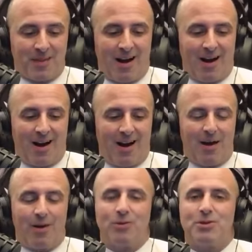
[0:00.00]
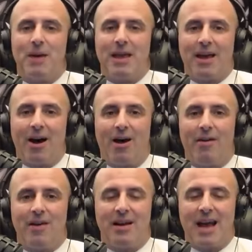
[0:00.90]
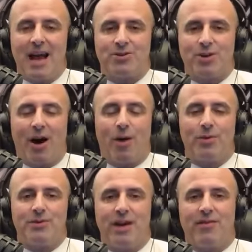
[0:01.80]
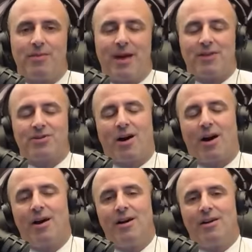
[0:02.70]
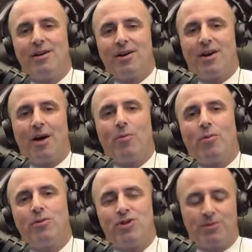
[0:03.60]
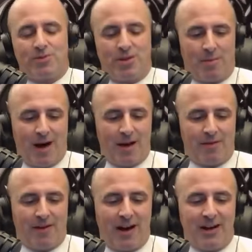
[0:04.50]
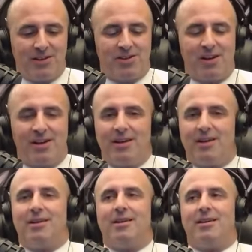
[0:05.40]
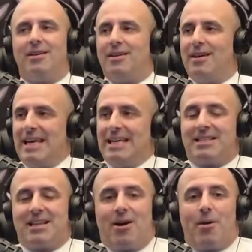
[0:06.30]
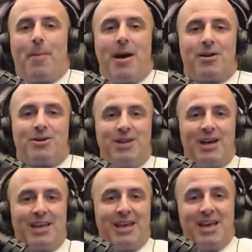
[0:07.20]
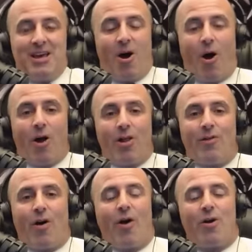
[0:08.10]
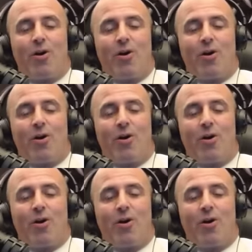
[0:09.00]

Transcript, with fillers: Uh, speaking of NASCAR, we'll take from NASCAR Cup, we'll jump to the modifieds. Is there a better ticket in all of auto